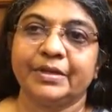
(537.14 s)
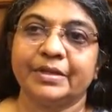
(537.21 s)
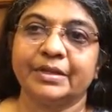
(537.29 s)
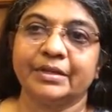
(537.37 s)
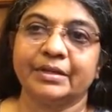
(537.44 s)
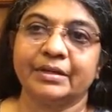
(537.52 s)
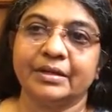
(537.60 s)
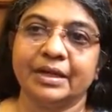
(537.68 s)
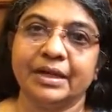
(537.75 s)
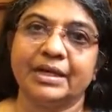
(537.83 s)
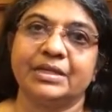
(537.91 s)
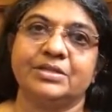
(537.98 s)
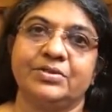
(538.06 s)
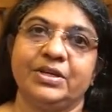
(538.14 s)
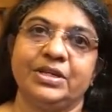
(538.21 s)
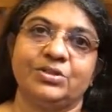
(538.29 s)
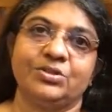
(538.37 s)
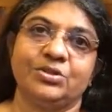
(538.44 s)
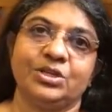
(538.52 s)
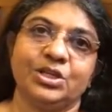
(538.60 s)
the Industry
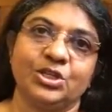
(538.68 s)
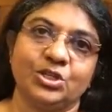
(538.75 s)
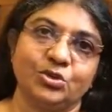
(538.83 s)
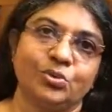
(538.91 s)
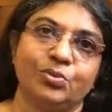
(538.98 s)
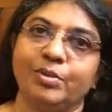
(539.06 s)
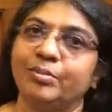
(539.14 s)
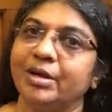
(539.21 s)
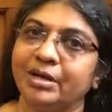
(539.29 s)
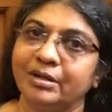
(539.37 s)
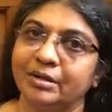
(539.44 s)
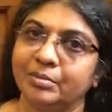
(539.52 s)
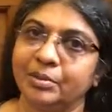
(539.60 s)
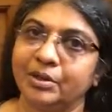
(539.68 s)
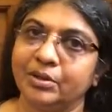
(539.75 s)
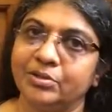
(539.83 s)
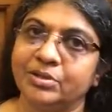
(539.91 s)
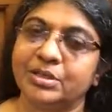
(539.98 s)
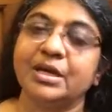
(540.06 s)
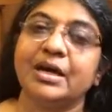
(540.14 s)
Association of Women
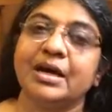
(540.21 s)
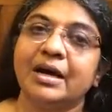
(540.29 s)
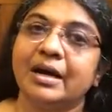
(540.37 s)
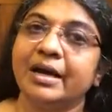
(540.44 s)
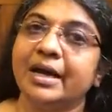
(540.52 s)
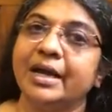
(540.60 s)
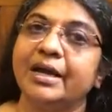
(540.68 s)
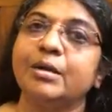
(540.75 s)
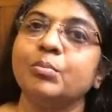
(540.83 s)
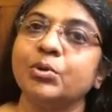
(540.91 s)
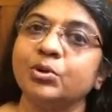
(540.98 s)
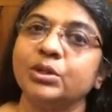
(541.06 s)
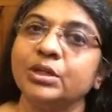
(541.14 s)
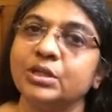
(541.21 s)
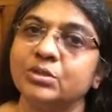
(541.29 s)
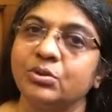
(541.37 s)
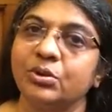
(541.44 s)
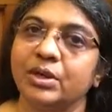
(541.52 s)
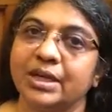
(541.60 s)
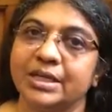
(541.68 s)
Entrepreneurs. Again, both these
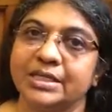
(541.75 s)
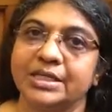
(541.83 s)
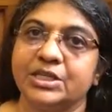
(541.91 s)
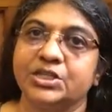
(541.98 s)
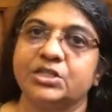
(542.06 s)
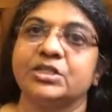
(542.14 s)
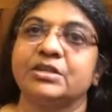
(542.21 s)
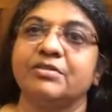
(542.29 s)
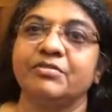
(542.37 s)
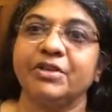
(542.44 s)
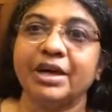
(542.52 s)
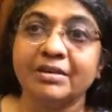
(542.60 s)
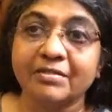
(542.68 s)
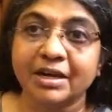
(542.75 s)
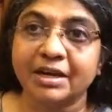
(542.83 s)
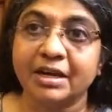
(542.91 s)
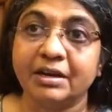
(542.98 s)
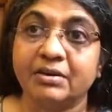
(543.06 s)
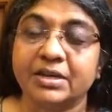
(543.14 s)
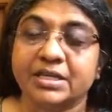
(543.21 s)
organizations are very,
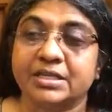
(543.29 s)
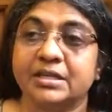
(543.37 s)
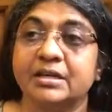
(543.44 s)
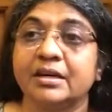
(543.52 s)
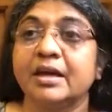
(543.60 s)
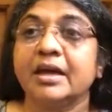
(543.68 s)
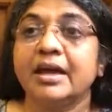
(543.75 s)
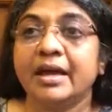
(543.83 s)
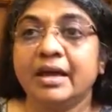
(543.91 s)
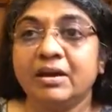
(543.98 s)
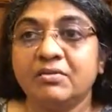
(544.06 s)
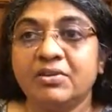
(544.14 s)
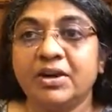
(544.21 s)
very interested. In